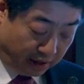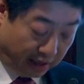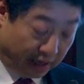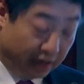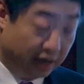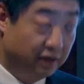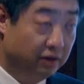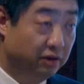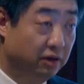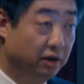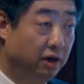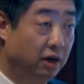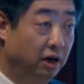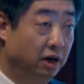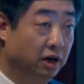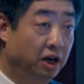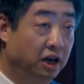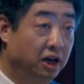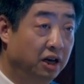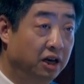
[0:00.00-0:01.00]
and a
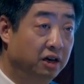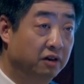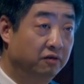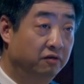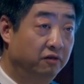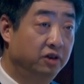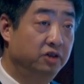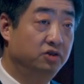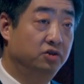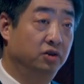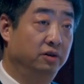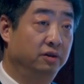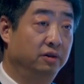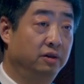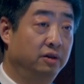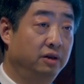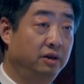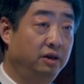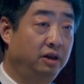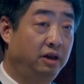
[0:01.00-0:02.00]
clear vision
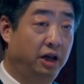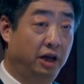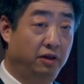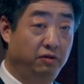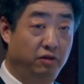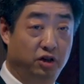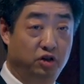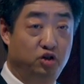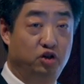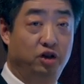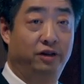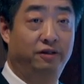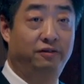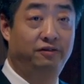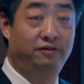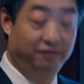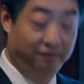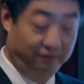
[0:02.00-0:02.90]
can achieve.